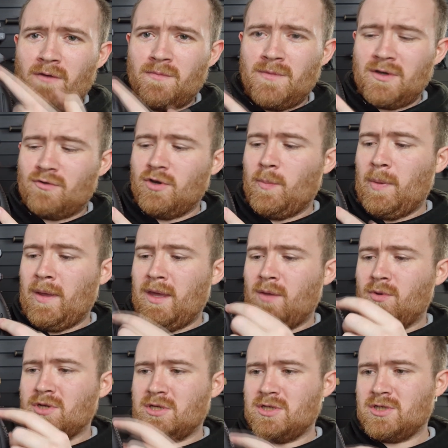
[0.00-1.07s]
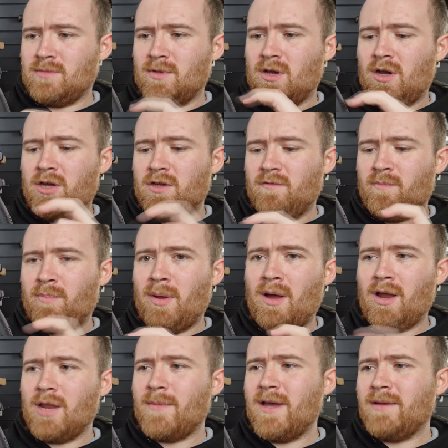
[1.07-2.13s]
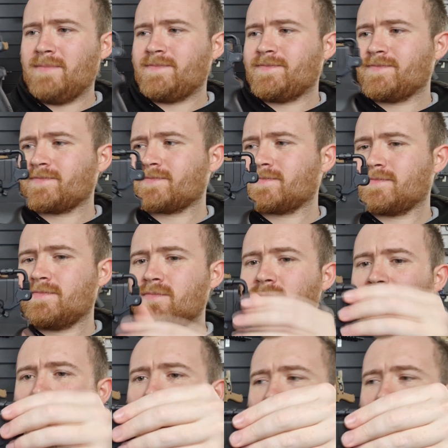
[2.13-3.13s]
from the grip here, which is some kind of polymer. The